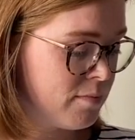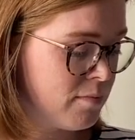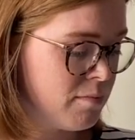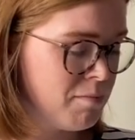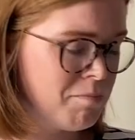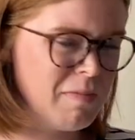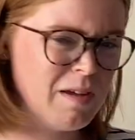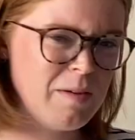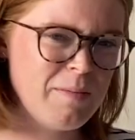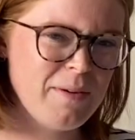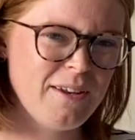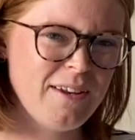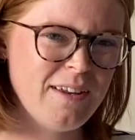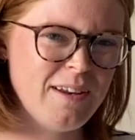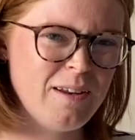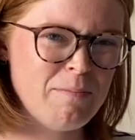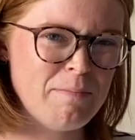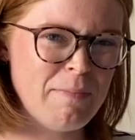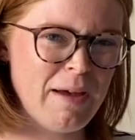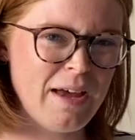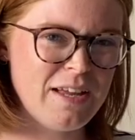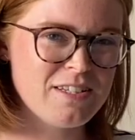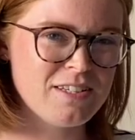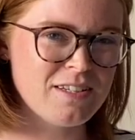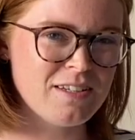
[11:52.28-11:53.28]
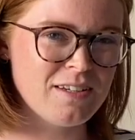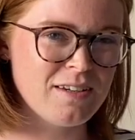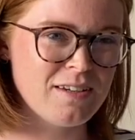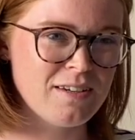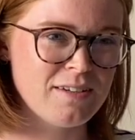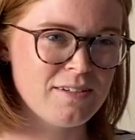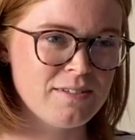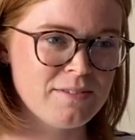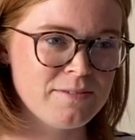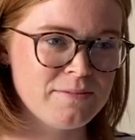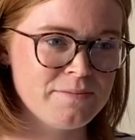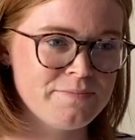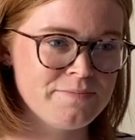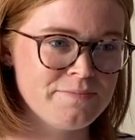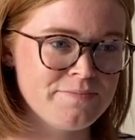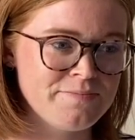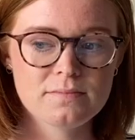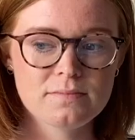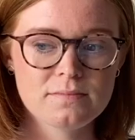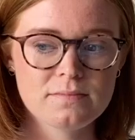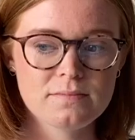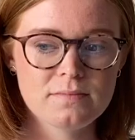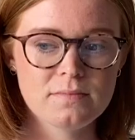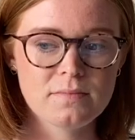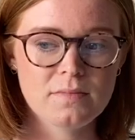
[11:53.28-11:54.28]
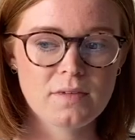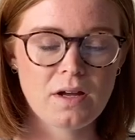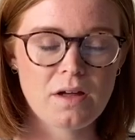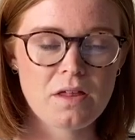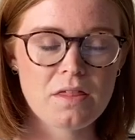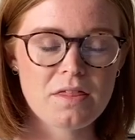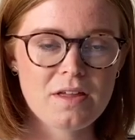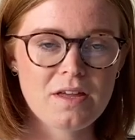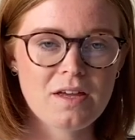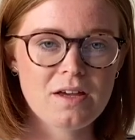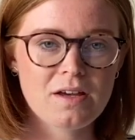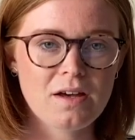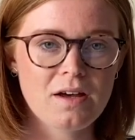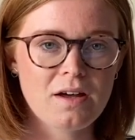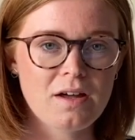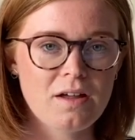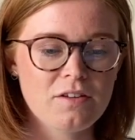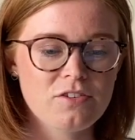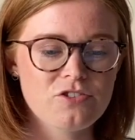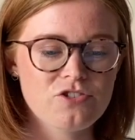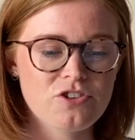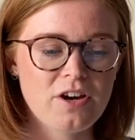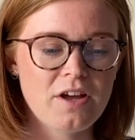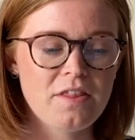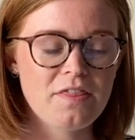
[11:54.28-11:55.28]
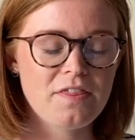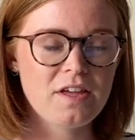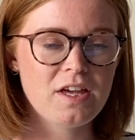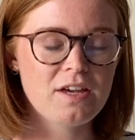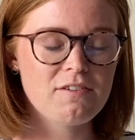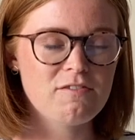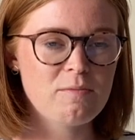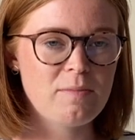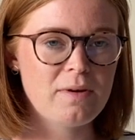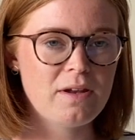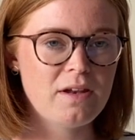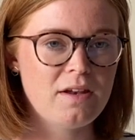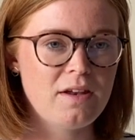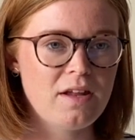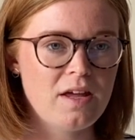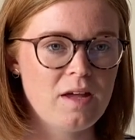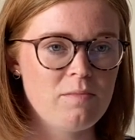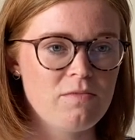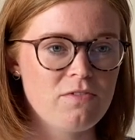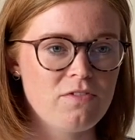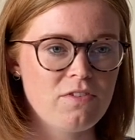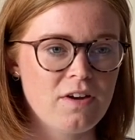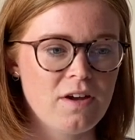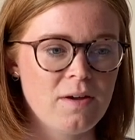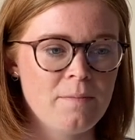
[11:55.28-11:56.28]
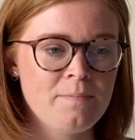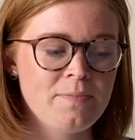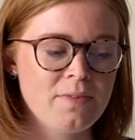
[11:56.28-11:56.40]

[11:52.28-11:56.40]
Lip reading: Maybe I need a better, I'll try and think of a better name for it.